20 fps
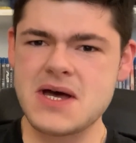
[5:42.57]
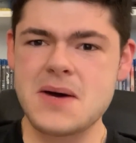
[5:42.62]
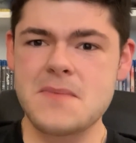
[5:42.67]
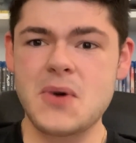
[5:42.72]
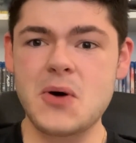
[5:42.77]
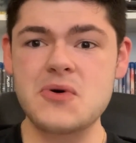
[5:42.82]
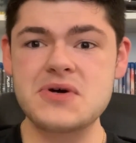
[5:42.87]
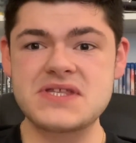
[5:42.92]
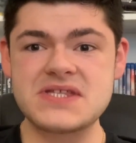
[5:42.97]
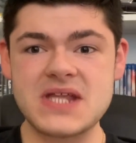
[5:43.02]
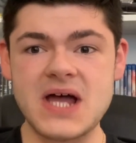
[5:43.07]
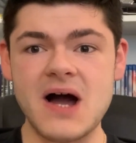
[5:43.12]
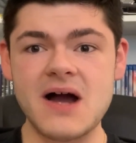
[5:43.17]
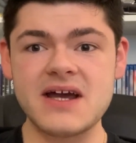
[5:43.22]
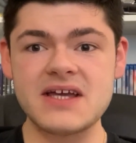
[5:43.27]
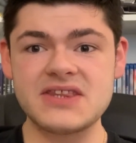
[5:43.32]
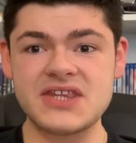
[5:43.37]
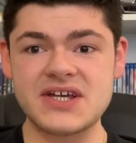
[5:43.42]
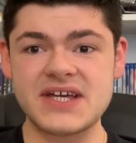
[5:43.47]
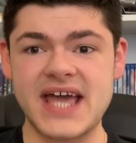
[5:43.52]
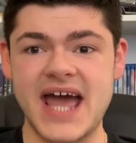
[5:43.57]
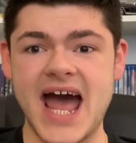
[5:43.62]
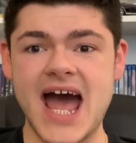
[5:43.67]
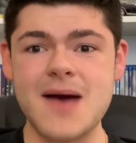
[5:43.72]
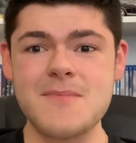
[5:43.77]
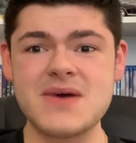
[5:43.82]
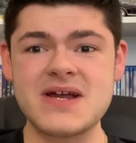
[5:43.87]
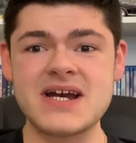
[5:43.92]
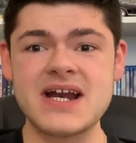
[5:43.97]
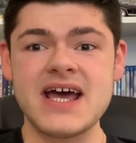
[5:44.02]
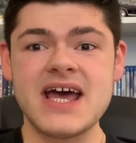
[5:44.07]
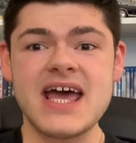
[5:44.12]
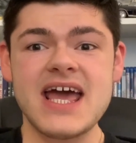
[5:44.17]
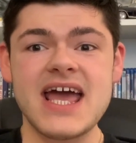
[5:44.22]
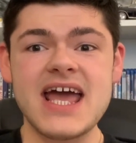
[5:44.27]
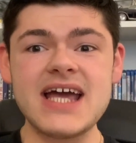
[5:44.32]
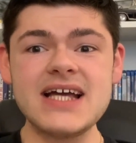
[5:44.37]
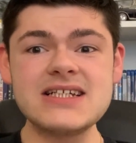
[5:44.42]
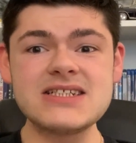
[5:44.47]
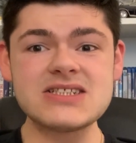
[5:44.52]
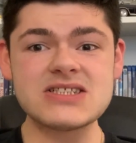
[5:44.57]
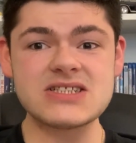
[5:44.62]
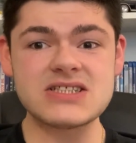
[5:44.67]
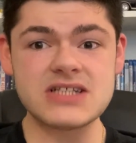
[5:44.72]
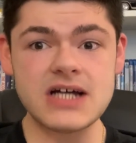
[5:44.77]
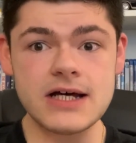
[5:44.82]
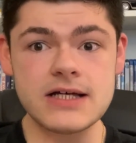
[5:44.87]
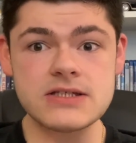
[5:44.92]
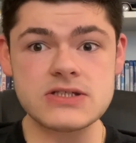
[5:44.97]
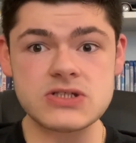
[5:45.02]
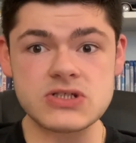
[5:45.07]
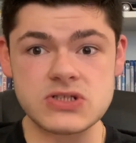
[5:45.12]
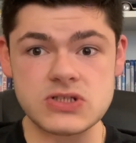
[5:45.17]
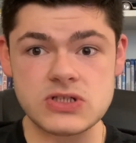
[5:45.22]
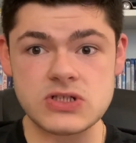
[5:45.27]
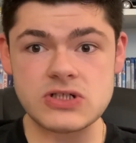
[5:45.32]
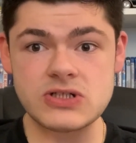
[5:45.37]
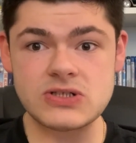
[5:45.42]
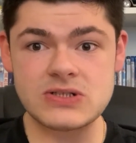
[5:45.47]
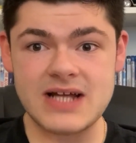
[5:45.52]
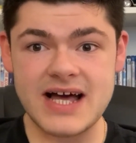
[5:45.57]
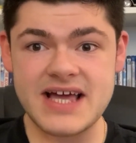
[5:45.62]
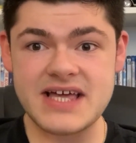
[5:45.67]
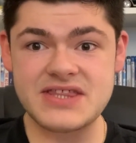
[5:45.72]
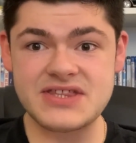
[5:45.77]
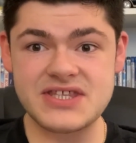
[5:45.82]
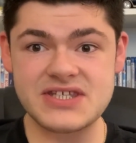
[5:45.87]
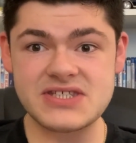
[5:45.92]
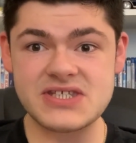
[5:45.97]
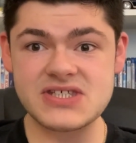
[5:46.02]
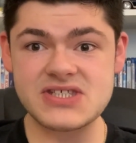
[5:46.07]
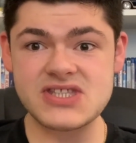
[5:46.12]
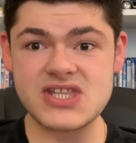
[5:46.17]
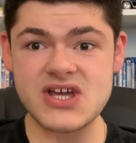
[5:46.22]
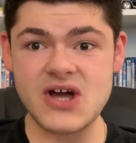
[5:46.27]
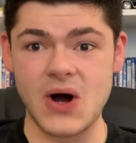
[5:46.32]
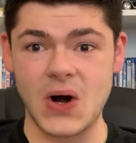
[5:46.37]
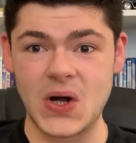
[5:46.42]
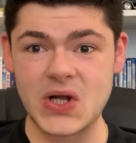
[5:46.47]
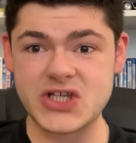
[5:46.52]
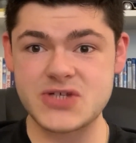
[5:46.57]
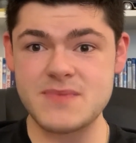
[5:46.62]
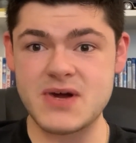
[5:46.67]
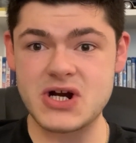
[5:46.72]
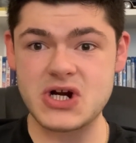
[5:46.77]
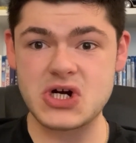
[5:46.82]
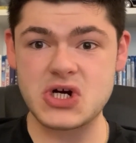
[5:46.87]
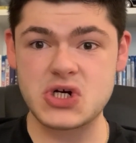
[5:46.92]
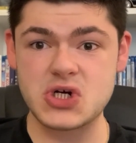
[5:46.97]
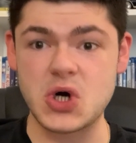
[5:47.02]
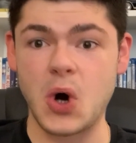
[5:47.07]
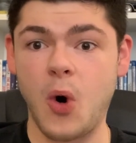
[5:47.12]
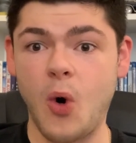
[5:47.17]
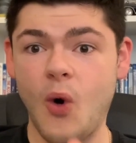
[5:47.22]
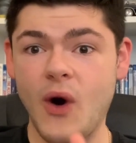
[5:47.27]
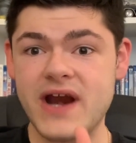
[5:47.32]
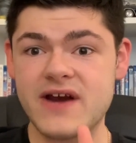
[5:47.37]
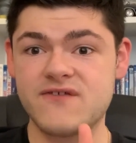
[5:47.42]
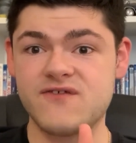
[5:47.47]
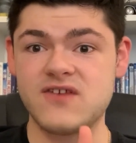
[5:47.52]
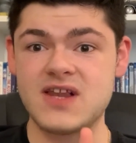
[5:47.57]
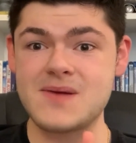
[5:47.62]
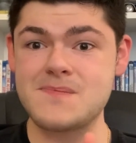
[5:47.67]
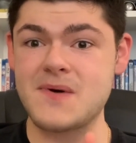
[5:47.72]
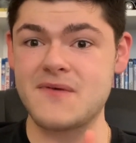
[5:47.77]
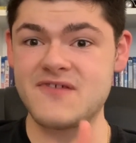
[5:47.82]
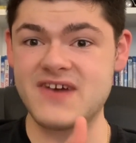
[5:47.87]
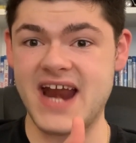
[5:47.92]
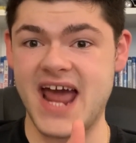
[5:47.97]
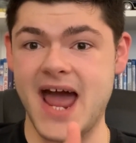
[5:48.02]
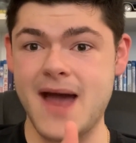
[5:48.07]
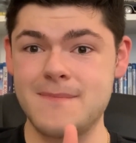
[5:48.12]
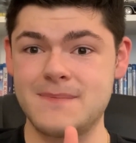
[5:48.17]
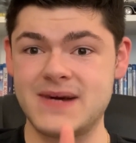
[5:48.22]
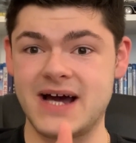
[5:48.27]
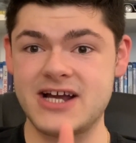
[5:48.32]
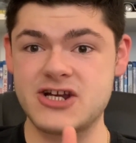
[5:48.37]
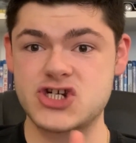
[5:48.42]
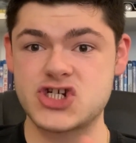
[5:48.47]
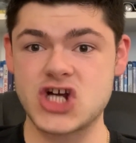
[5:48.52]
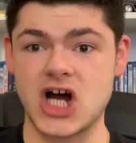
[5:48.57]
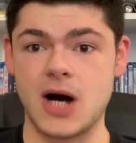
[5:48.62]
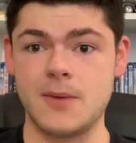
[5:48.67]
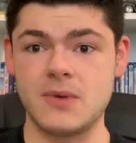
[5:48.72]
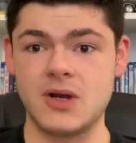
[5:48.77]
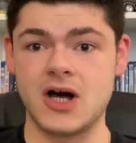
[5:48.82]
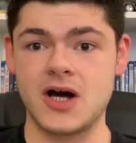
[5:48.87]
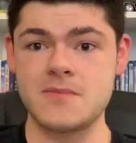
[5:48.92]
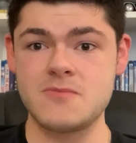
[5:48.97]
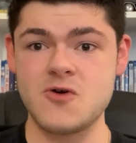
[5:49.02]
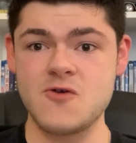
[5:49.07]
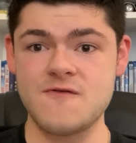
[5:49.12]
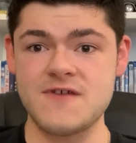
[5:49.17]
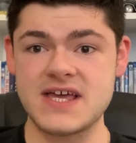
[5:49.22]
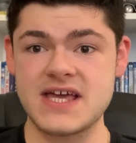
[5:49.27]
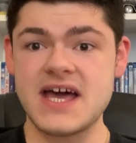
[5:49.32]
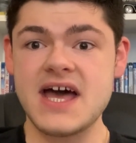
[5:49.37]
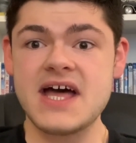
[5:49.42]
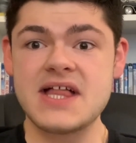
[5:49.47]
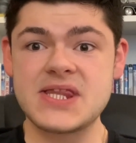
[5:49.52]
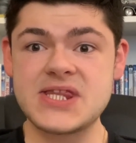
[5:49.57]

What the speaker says: But with Knock at the Cabin, it does look like this is the ultimate coin flip of an M. Night Shyamalan movie.